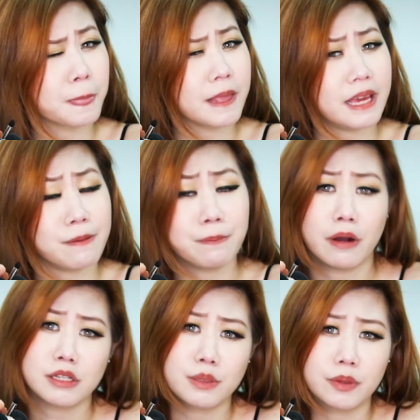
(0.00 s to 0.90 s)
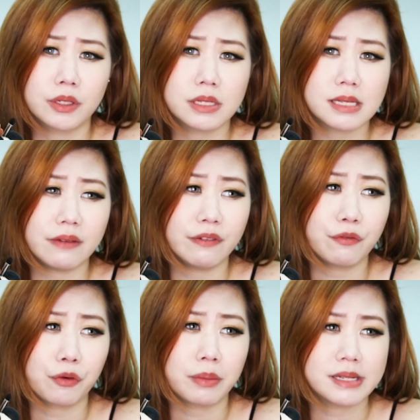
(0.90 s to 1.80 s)
impossible because even
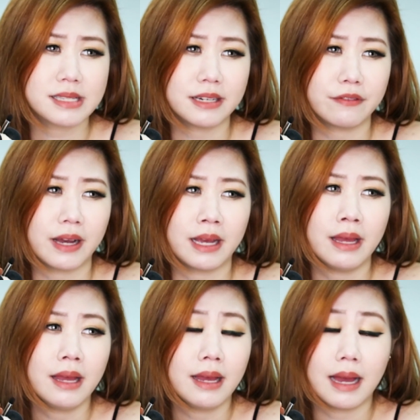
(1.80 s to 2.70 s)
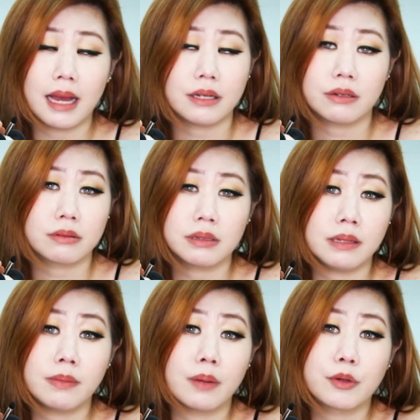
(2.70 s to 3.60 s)
for myself, I don't
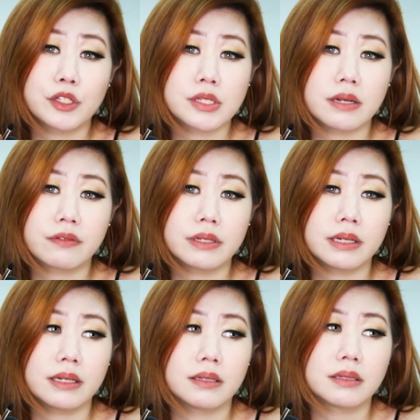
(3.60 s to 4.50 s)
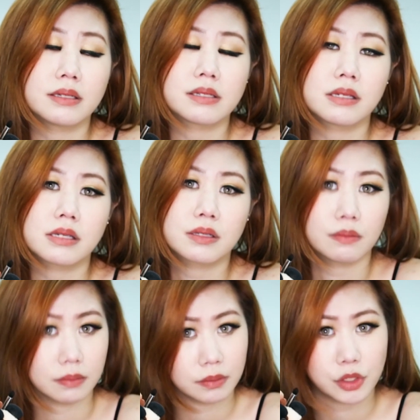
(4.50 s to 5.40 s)
clean my brushes every day because it's
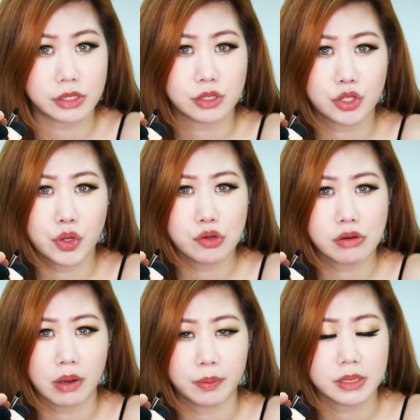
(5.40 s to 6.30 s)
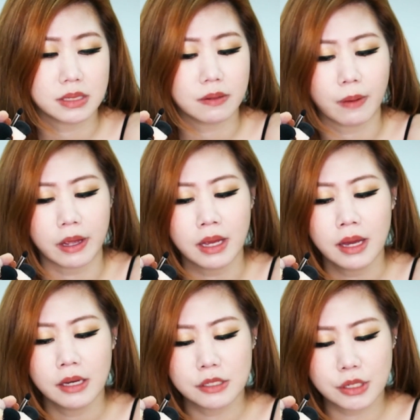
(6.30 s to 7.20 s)
just too time consuming.
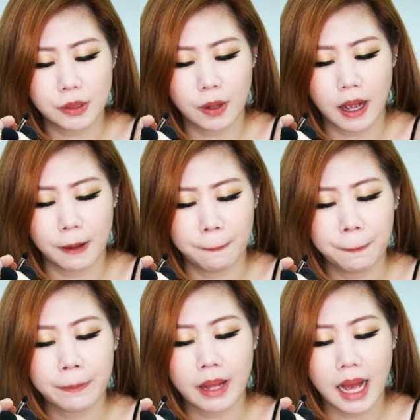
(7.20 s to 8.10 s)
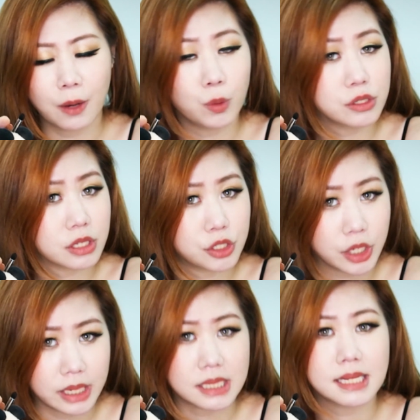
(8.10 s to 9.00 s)
So I will
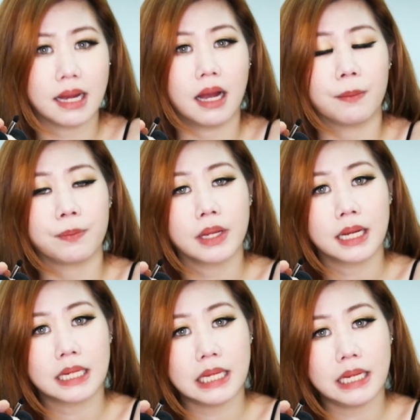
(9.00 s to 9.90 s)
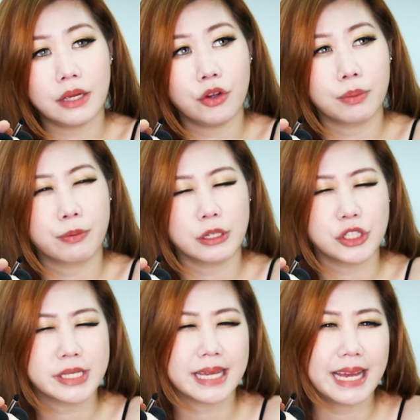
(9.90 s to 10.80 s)
suggest cleaning your
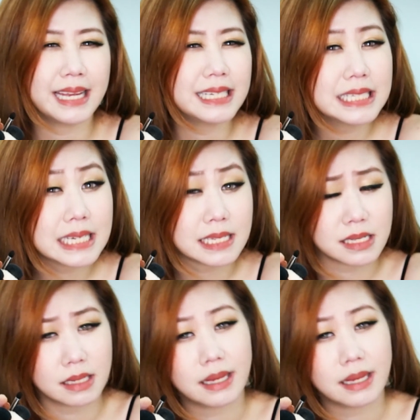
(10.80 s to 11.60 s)
brushes at least